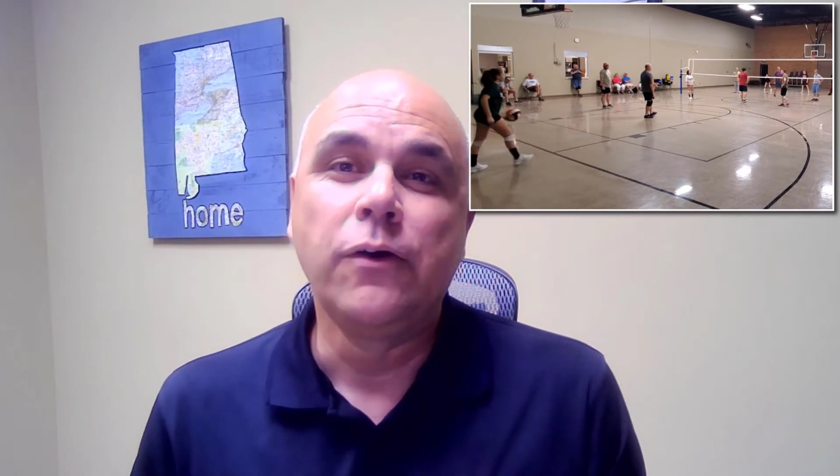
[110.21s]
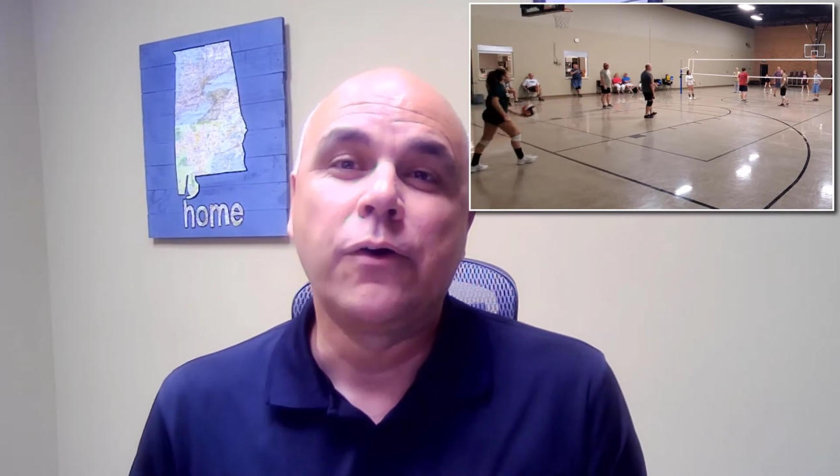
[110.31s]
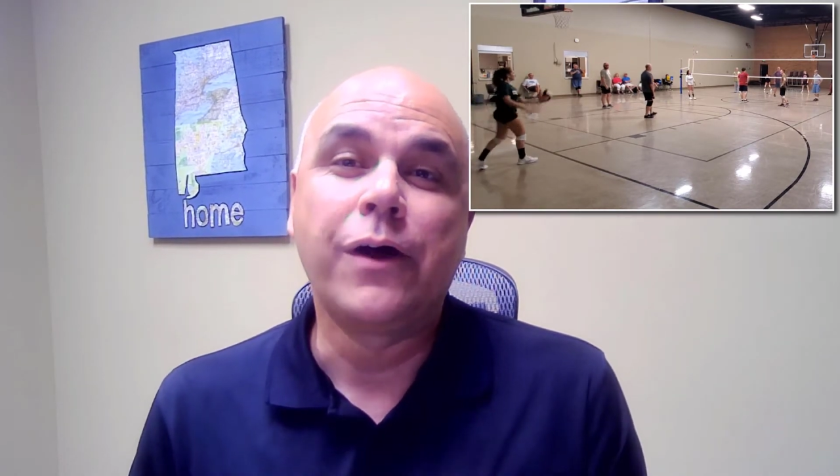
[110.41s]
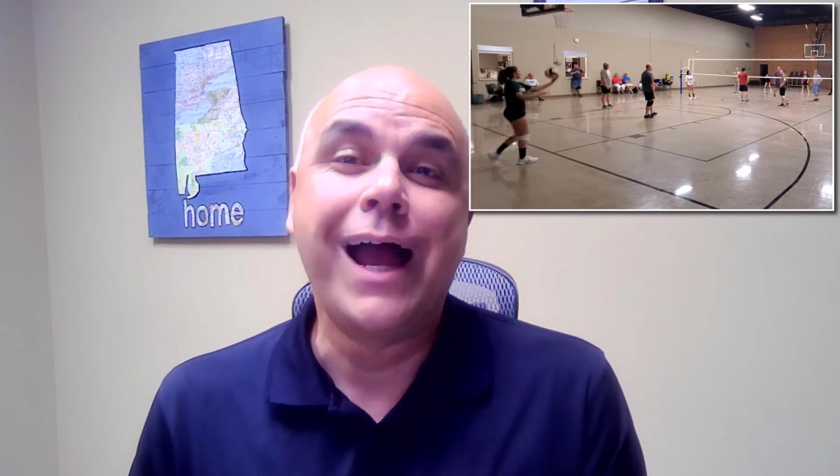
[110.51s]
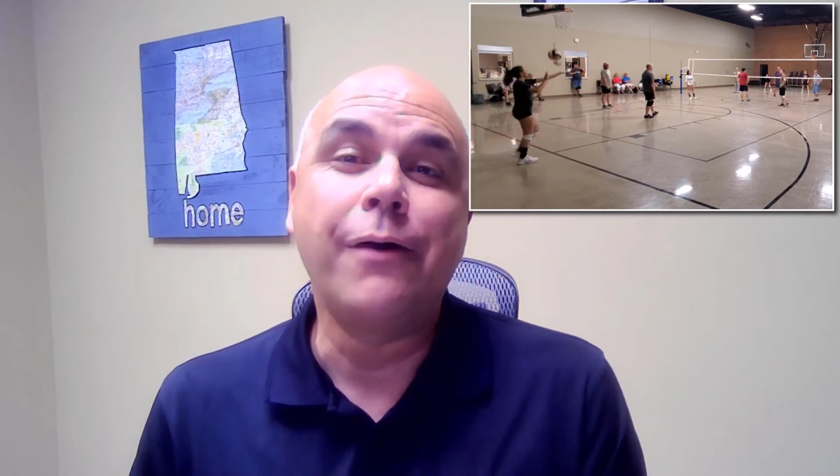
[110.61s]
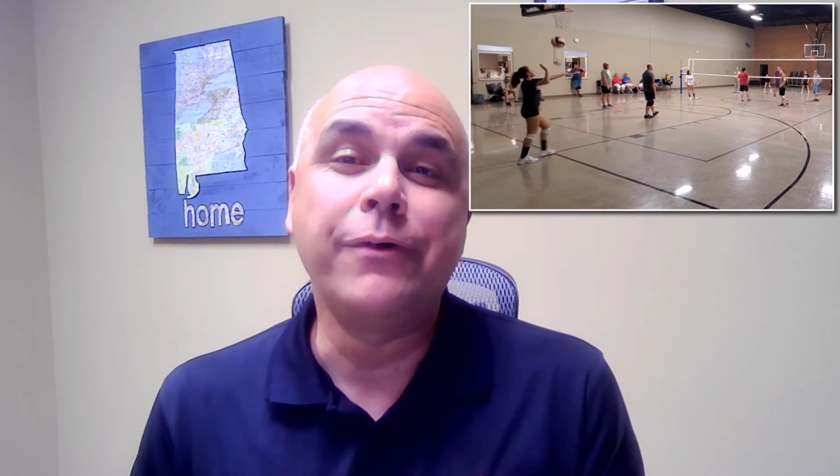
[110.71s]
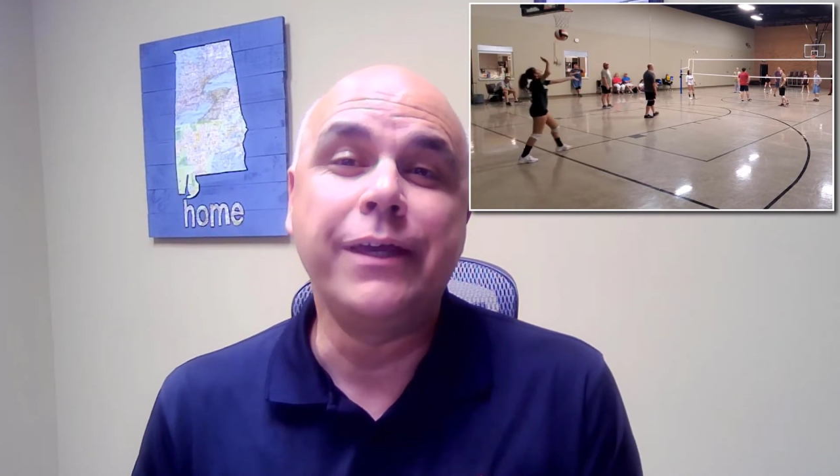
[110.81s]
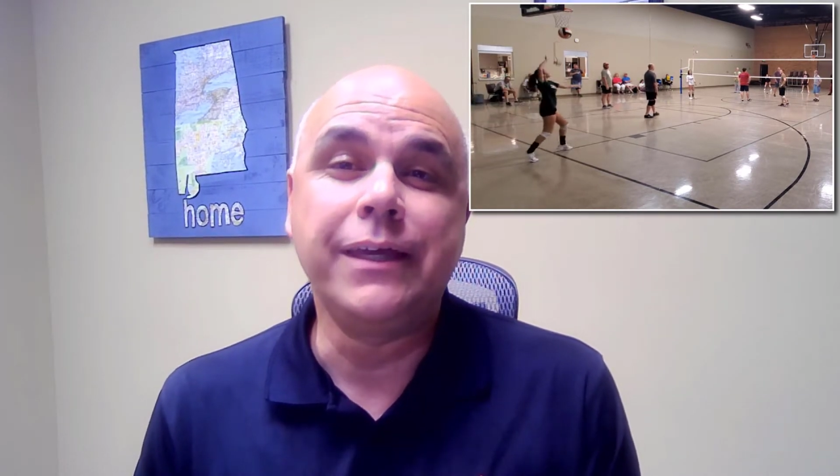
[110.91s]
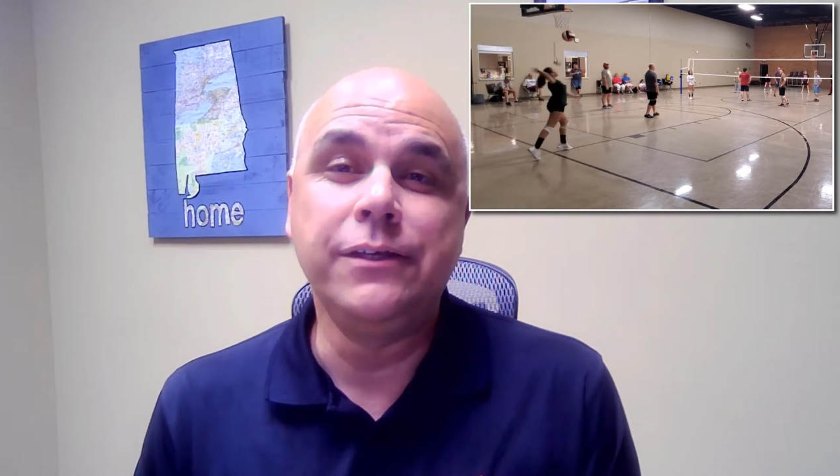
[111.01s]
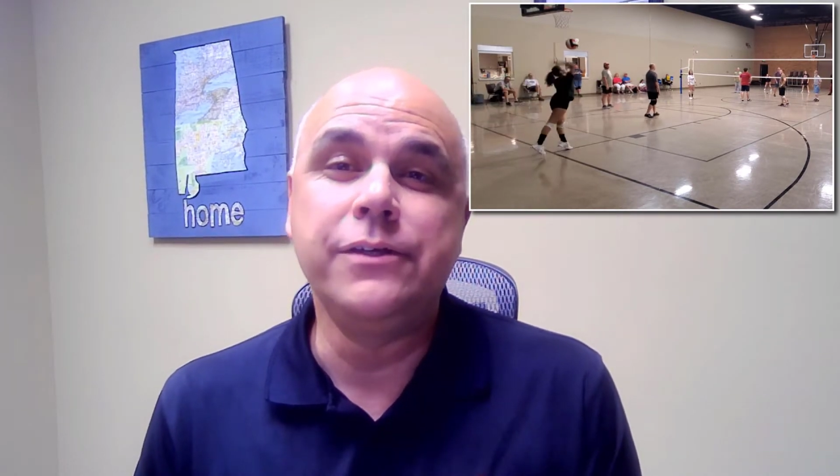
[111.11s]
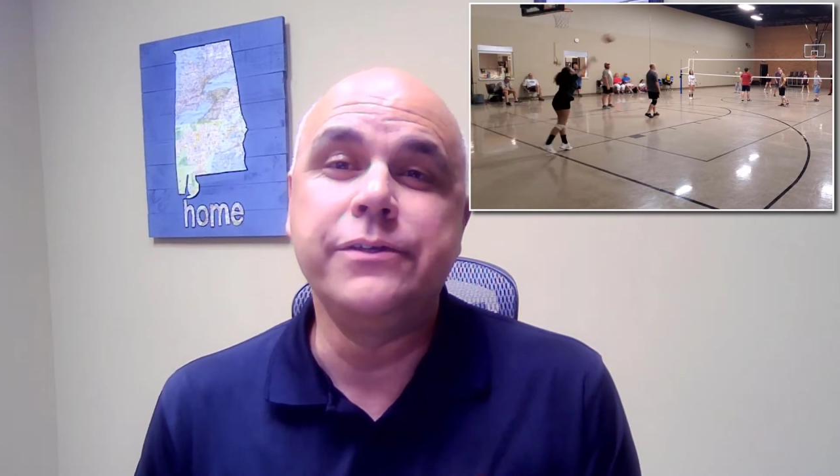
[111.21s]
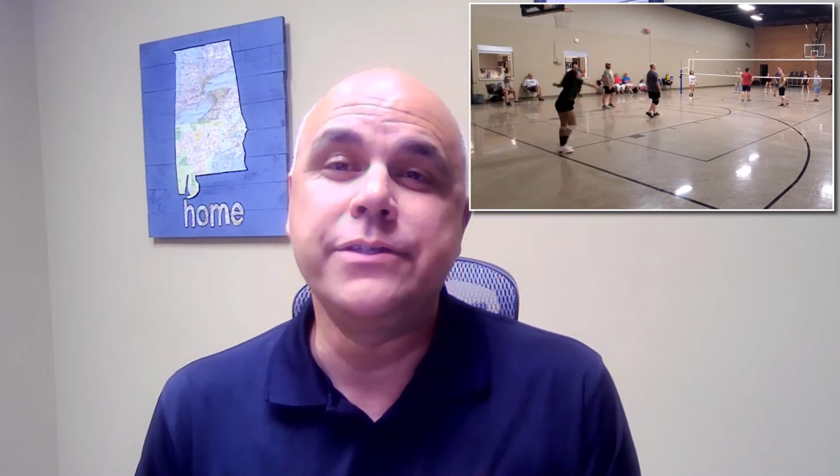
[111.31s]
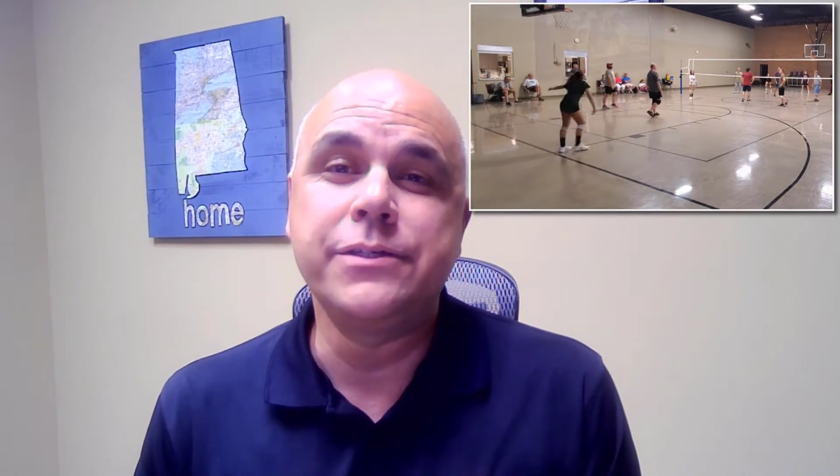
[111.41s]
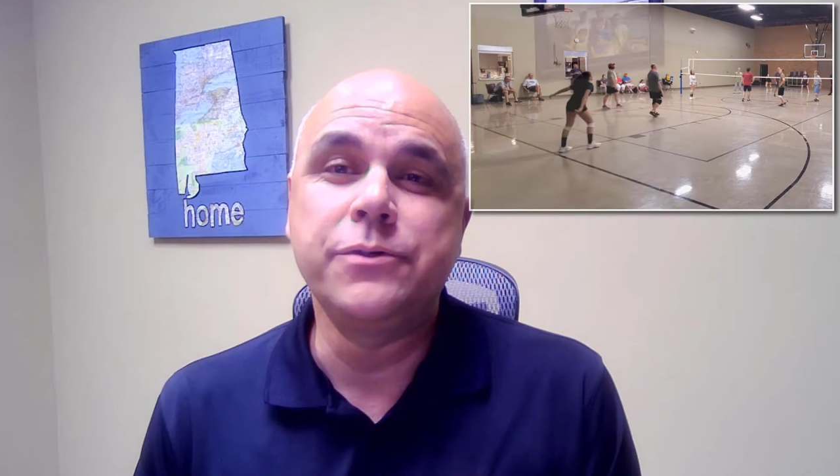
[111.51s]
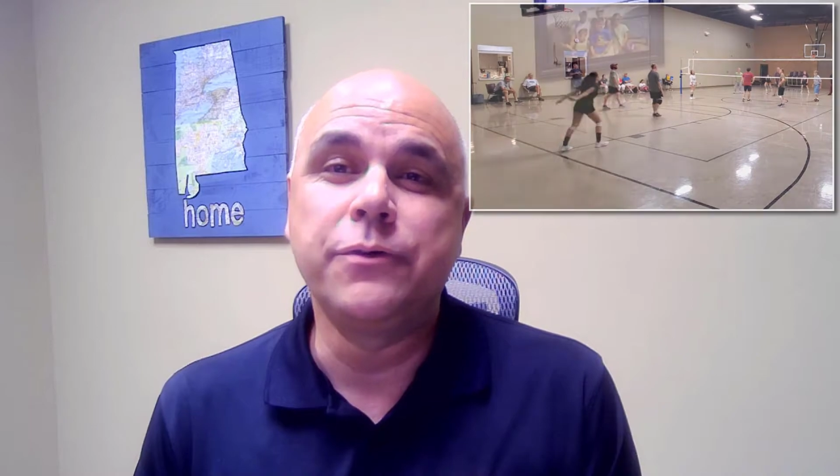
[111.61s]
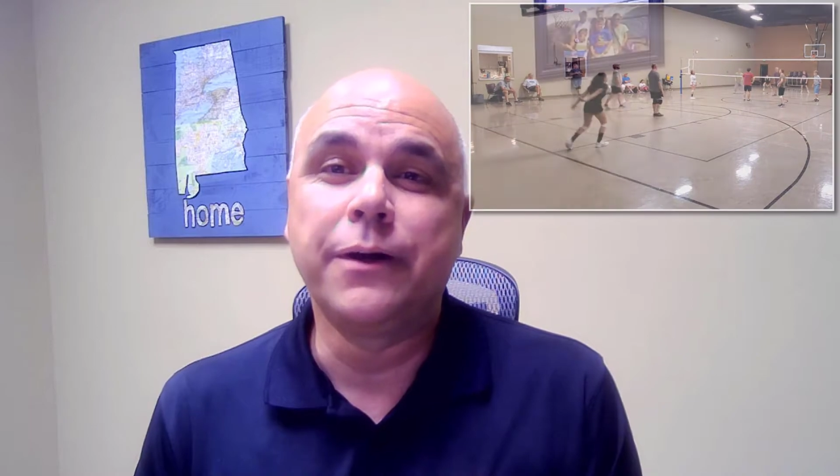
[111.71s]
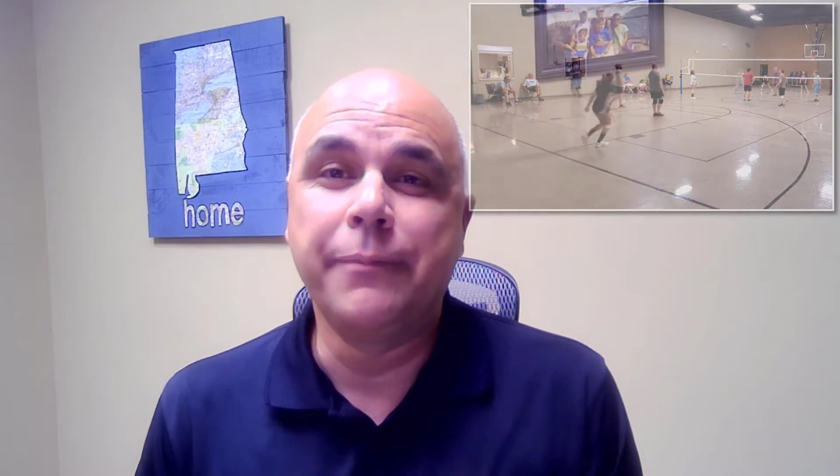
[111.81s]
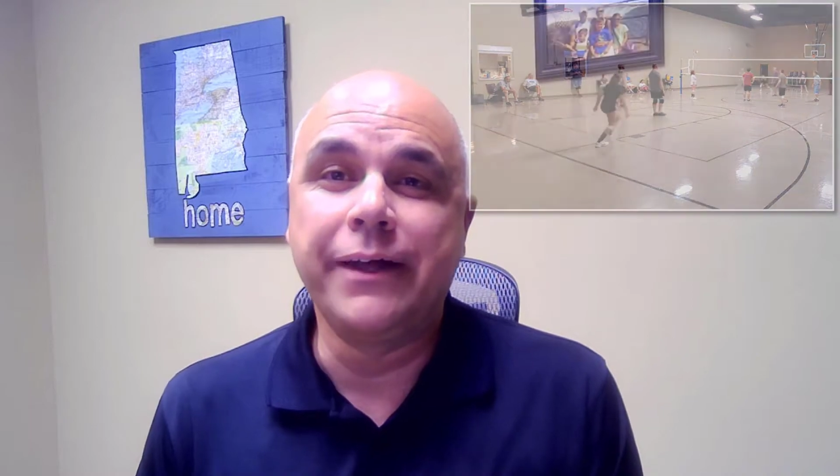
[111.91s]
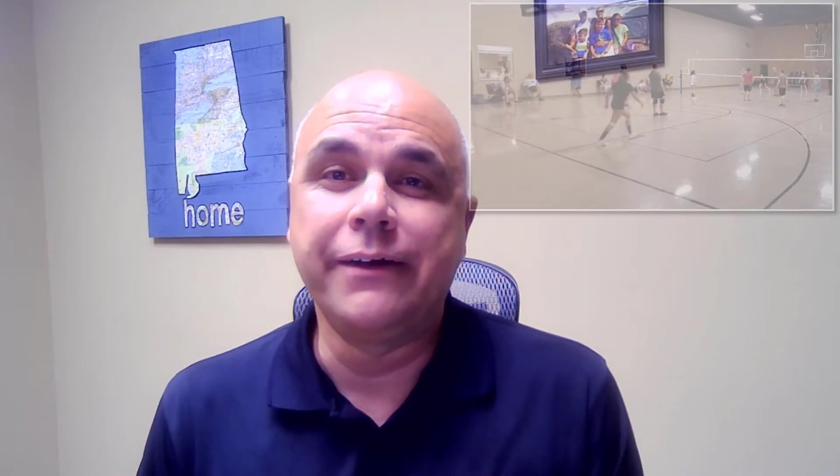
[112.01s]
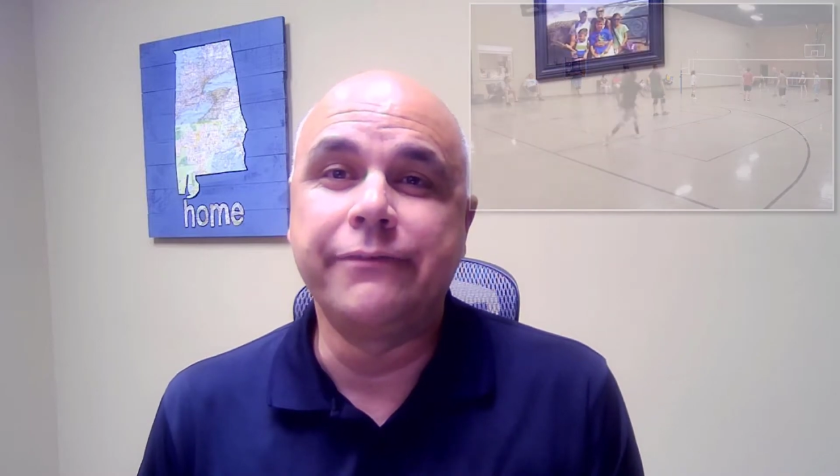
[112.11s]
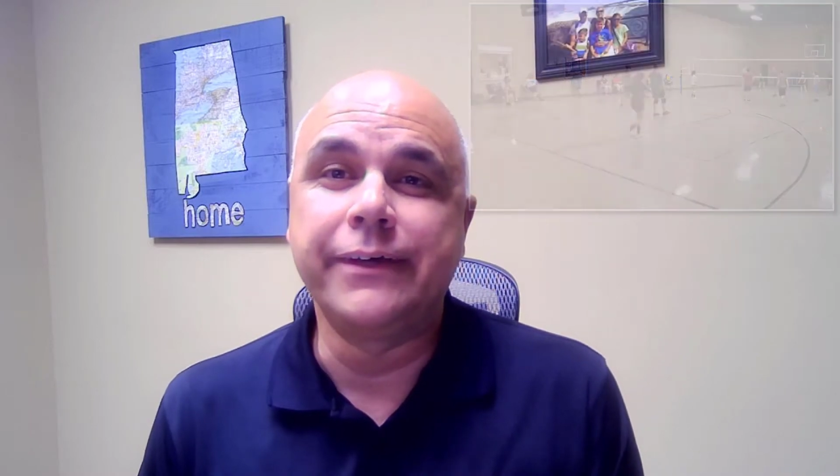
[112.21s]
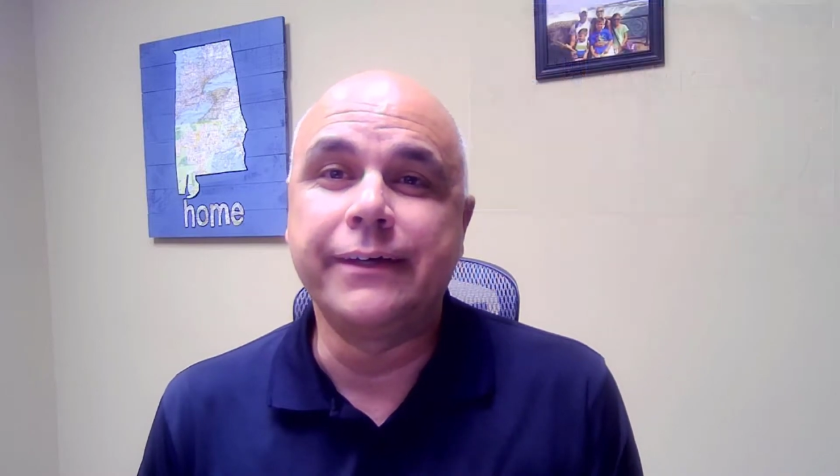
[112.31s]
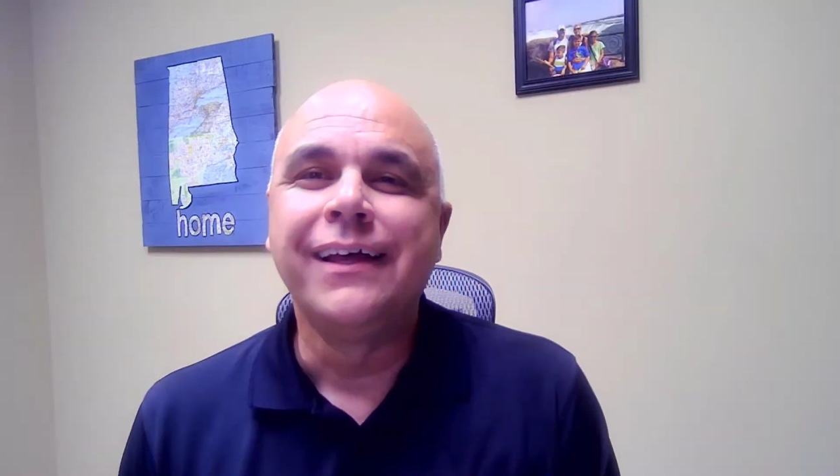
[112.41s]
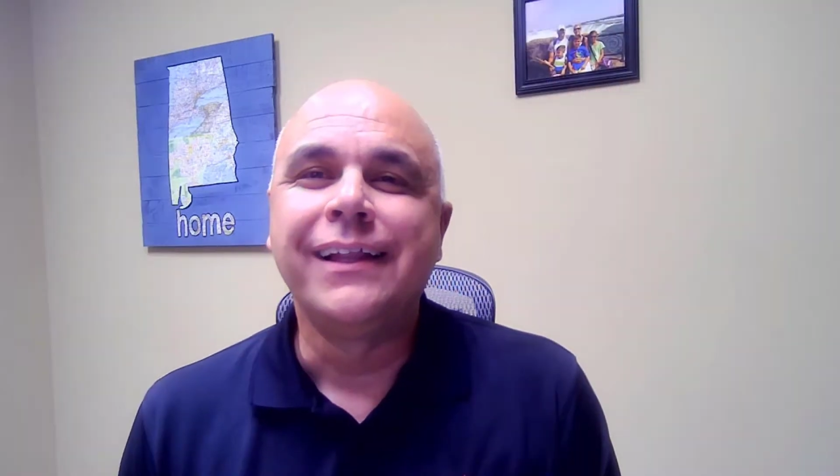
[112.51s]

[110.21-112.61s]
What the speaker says: or how we can use it to our benefit.